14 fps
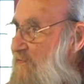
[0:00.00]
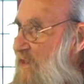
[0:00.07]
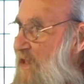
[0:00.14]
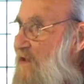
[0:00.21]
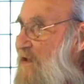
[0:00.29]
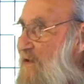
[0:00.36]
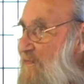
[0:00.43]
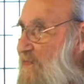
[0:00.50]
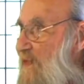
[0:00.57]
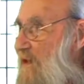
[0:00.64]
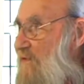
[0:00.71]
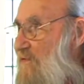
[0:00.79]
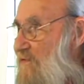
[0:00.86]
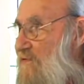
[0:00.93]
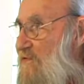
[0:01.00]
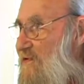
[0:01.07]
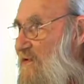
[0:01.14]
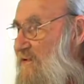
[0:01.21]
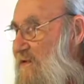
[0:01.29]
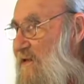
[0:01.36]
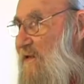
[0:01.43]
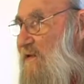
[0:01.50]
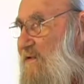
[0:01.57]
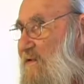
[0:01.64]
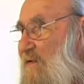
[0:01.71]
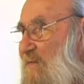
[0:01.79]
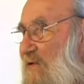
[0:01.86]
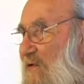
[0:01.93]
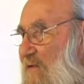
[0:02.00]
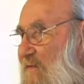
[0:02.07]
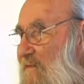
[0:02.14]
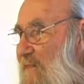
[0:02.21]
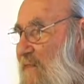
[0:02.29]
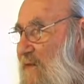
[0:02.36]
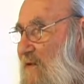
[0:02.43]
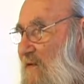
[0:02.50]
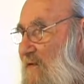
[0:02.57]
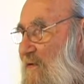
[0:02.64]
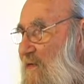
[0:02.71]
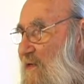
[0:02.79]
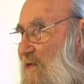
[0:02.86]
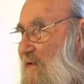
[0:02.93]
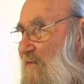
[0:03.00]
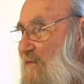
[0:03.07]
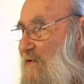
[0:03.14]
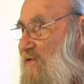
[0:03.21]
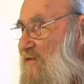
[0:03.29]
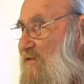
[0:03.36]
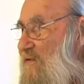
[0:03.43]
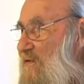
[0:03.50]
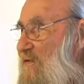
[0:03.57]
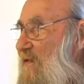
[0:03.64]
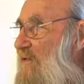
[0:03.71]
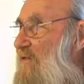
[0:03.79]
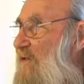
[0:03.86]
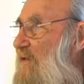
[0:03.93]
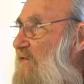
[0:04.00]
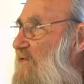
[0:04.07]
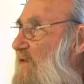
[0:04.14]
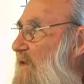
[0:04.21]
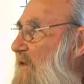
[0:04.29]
synchrostats make up that synchronetic number, you know, which is